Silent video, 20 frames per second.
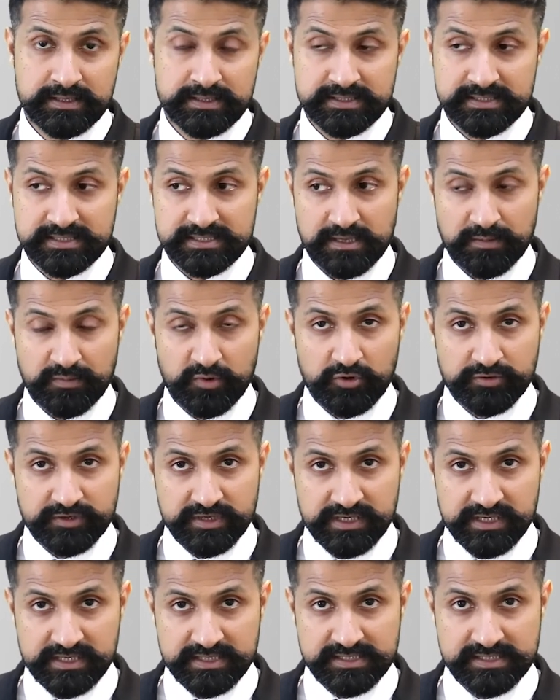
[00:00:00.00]

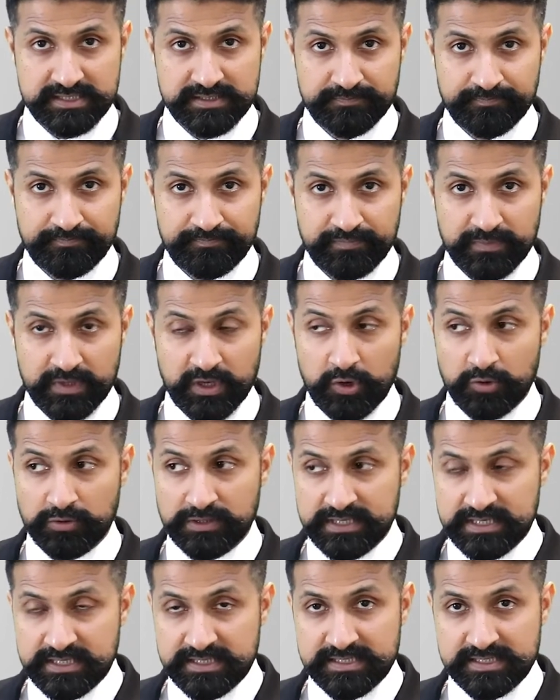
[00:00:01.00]
subordinates,
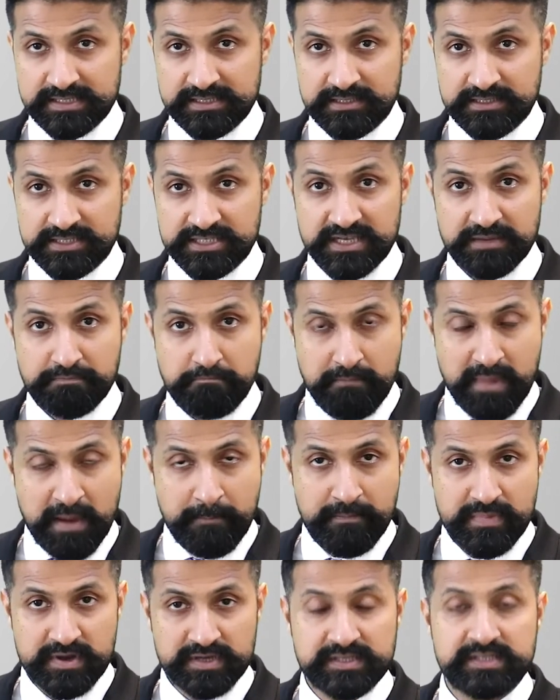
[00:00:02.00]
colleagues, team
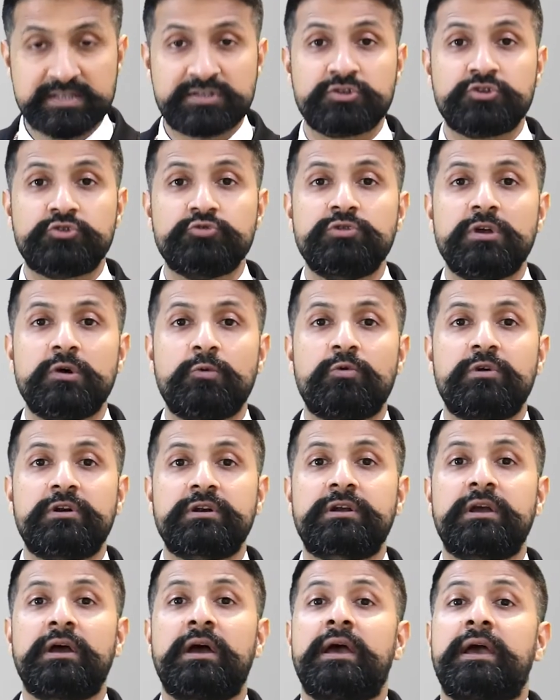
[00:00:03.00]
members to do the
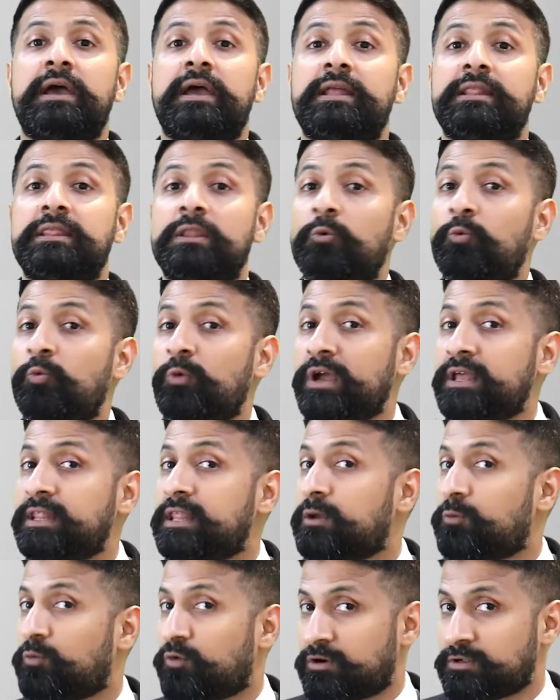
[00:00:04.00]
work in the way
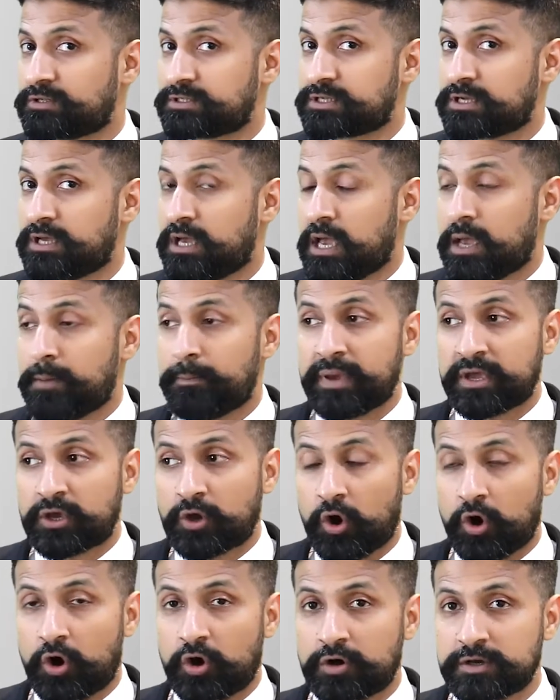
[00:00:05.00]
they want,
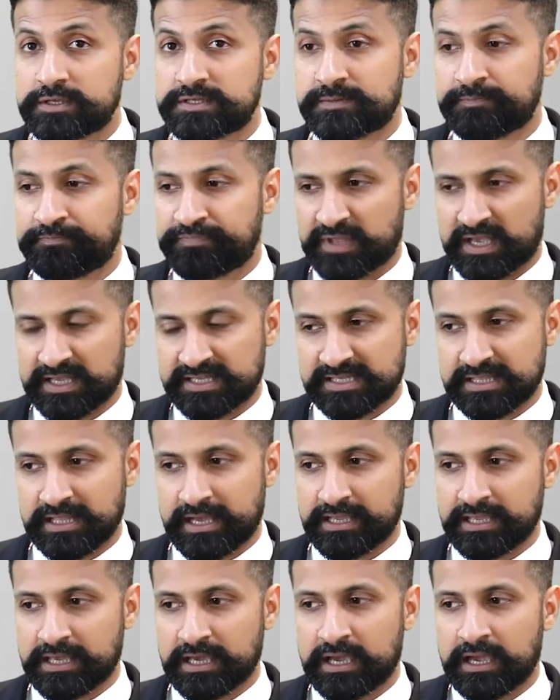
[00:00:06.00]
because it's
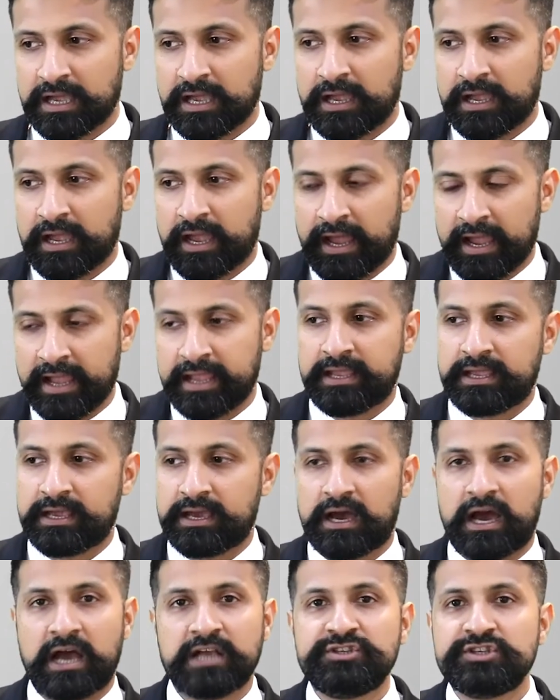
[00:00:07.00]
like,
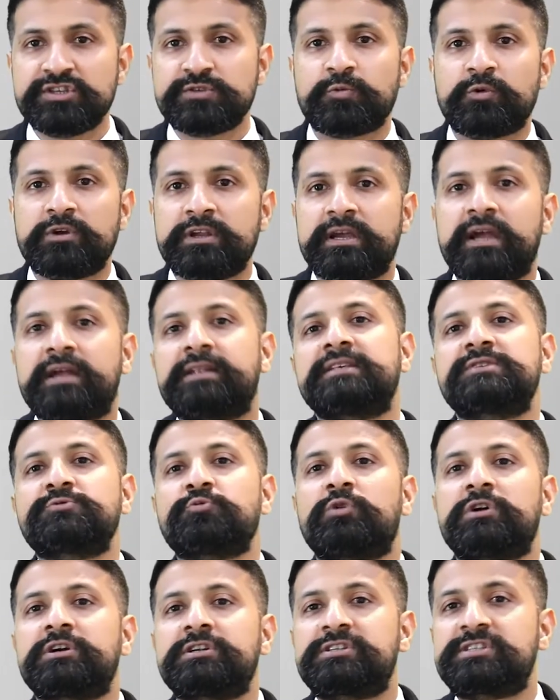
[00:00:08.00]
hey, I just want to get this
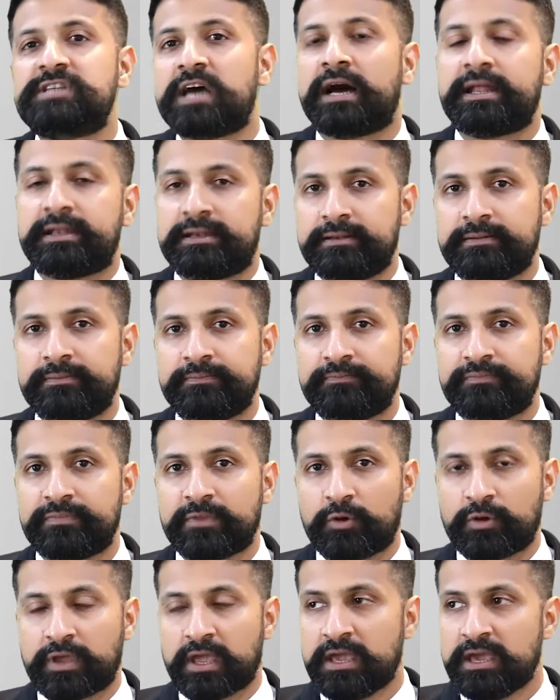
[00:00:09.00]
work done.
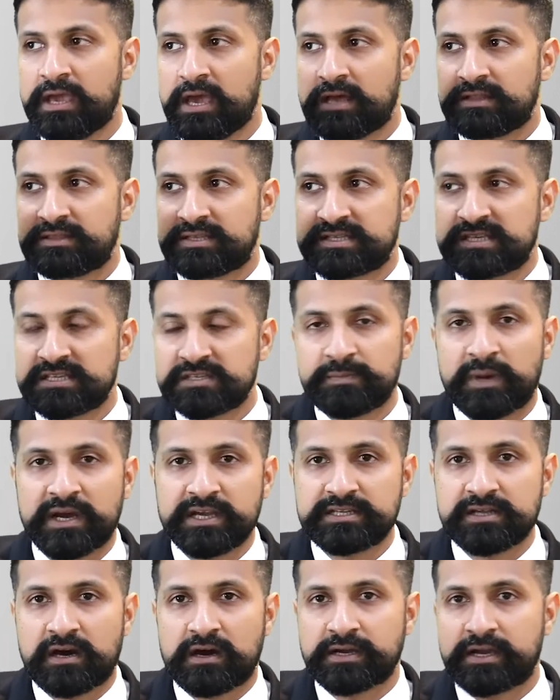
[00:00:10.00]
Okay, this is my
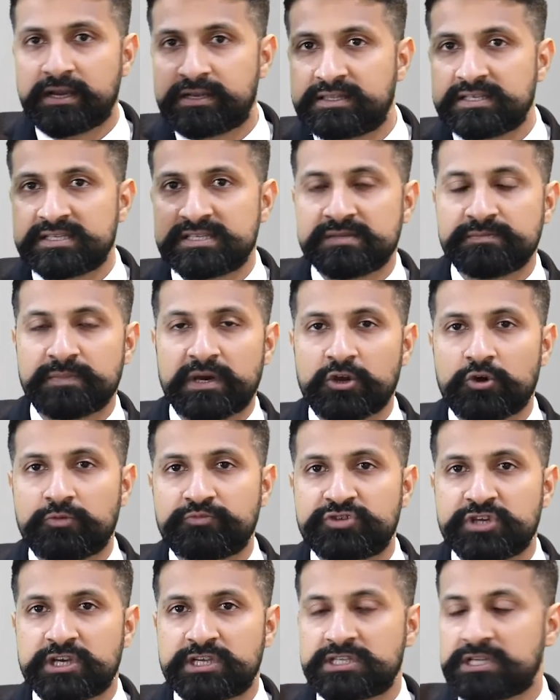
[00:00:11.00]
target, this is my
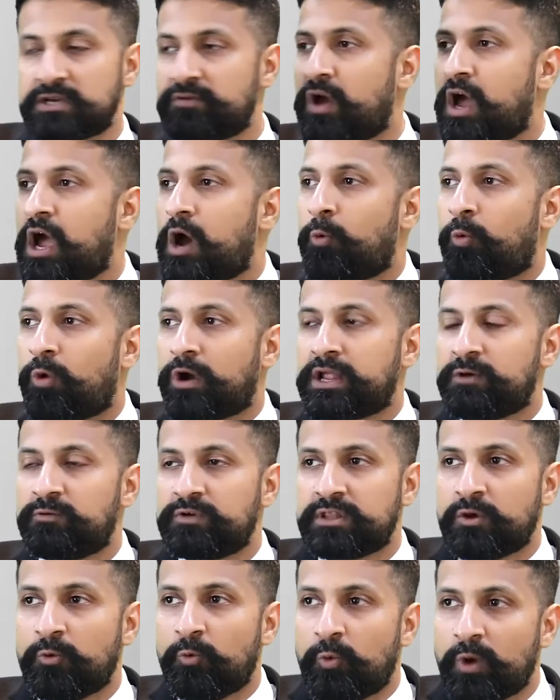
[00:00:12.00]
objective. Whatever
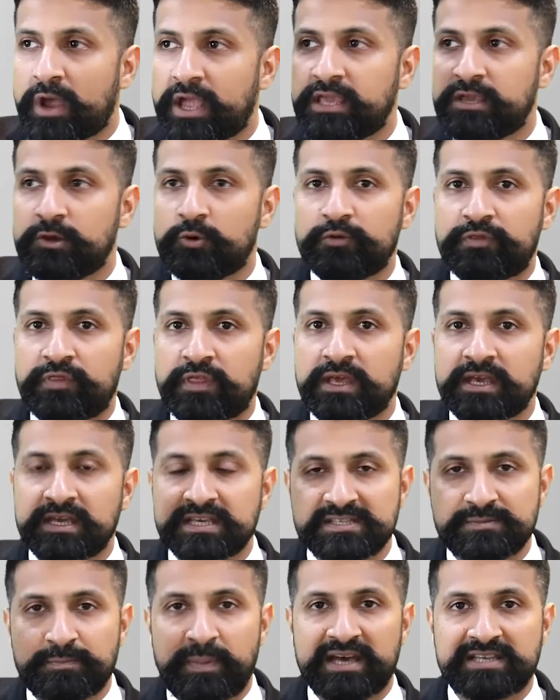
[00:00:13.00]
the way you think
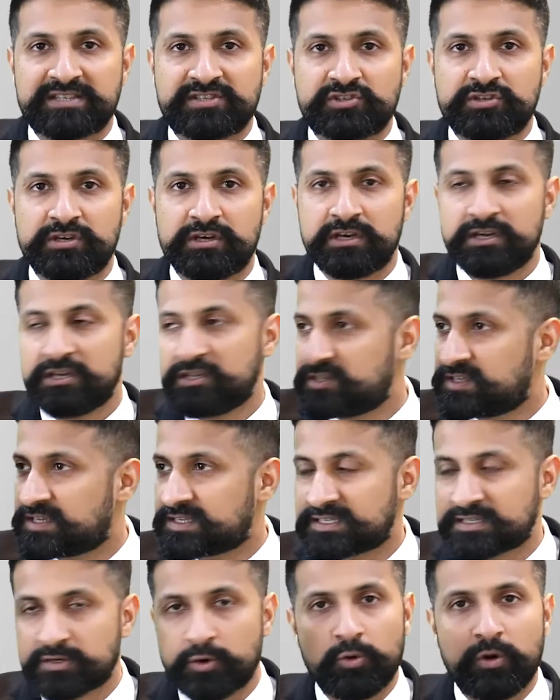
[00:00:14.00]
is best,
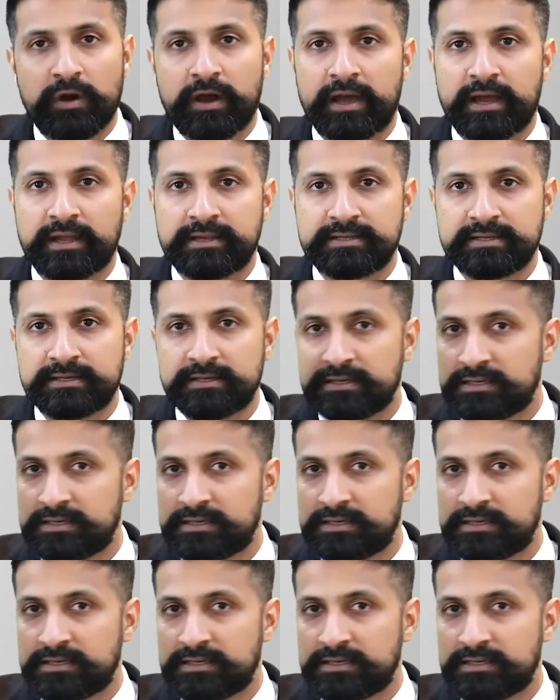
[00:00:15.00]
just go ahead,